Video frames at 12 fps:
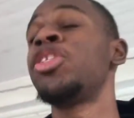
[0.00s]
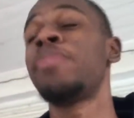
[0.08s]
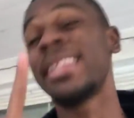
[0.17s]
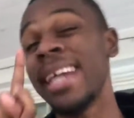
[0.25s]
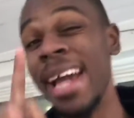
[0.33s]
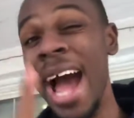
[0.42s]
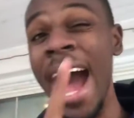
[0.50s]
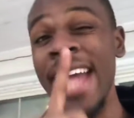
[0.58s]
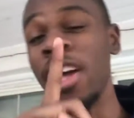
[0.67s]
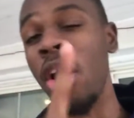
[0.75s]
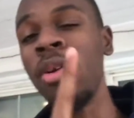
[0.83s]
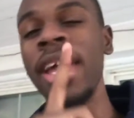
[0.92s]
But the guy
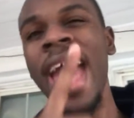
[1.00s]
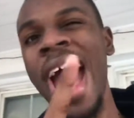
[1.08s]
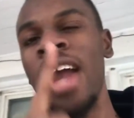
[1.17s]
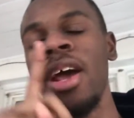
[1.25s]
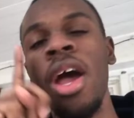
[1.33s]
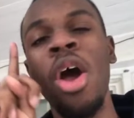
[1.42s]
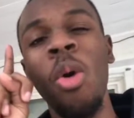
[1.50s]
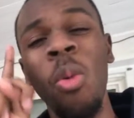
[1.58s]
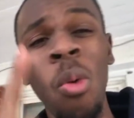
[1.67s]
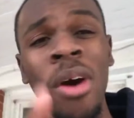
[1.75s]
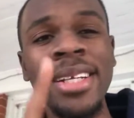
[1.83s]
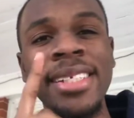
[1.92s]
that only had
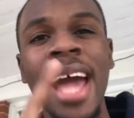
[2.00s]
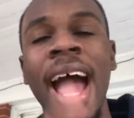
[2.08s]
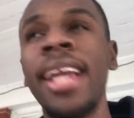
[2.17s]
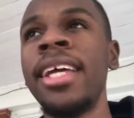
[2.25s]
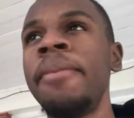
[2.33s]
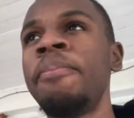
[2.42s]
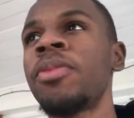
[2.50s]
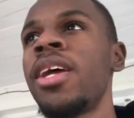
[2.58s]
1 talent,